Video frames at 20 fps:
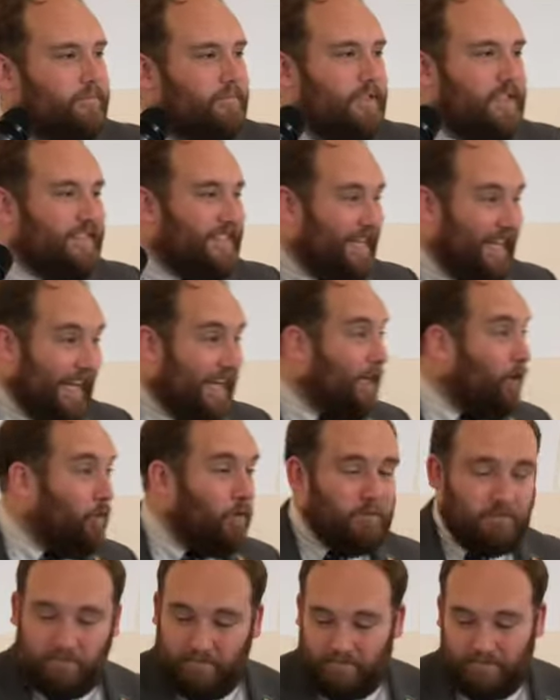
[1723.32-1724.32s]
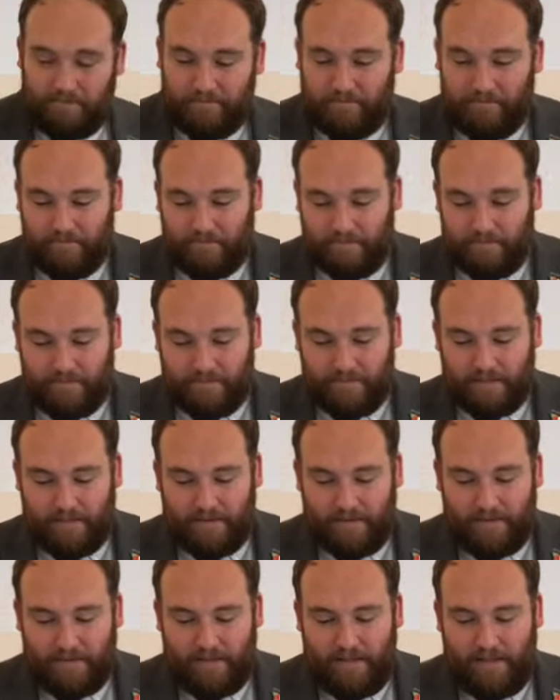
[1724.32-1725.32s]
Is it ego?
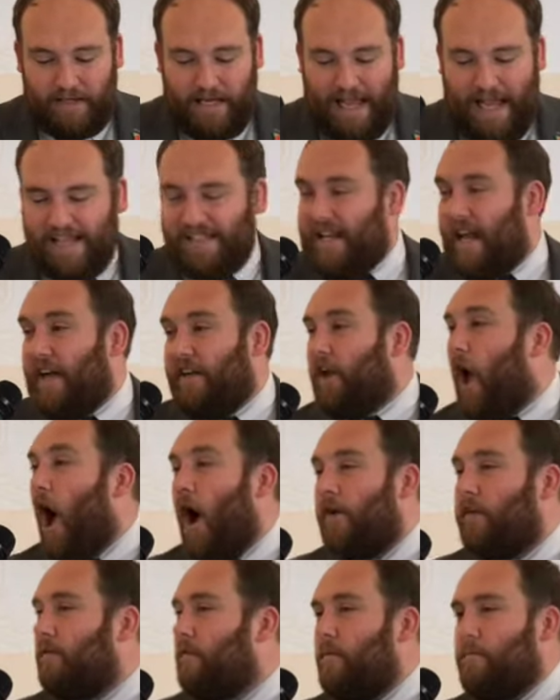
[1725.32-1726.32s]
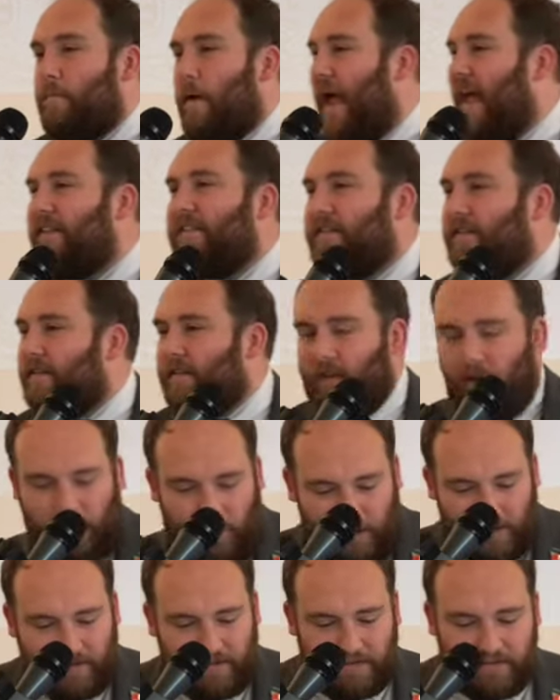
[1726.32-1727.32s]
Is it an unrepentant
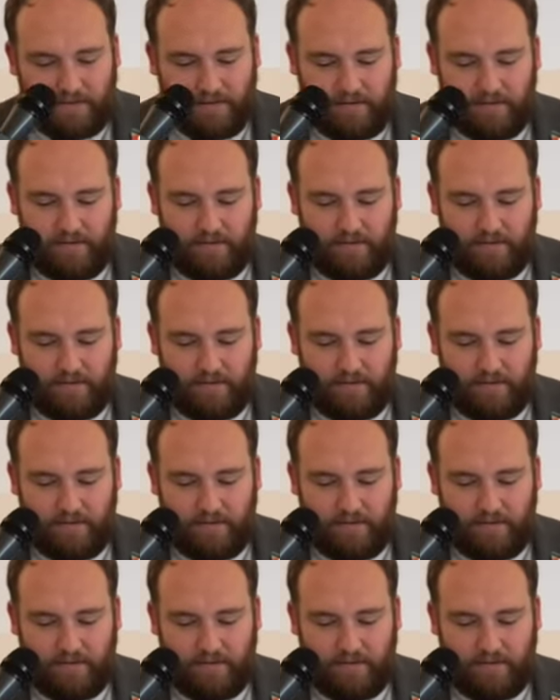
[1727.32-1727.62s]
heart?